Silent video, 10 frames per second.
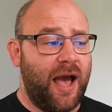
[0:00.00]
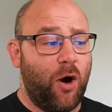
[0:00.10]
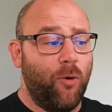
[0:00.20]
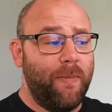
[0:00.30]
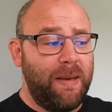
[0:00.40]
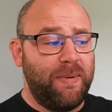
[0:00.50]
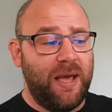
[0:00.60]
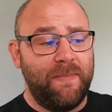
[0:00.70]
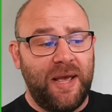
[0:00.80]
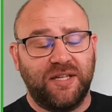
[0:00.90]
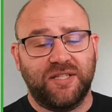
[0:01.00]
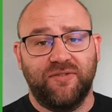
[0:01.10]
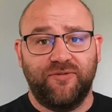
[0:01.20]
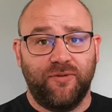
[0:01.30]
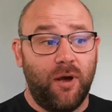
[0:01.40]
or maybe a mix
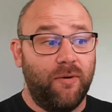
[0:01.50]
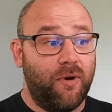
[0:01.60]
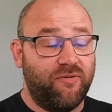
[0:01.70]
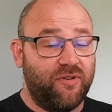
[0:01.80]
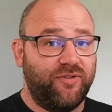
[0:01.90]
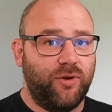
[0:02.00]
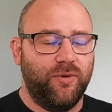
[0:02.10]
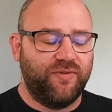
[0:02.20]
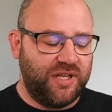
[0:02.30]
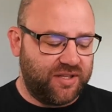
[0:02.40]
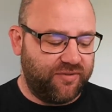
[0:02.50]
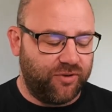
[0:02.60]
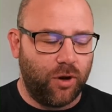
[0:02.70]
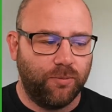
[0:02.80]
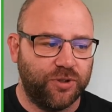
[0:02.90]
of a few of these
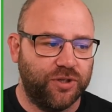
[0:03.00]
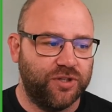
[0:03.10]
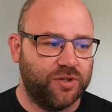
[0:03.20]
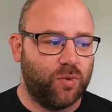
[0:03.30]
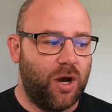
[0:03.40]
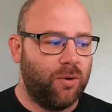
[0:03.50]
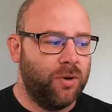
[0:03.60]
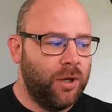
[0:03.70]
different options as well.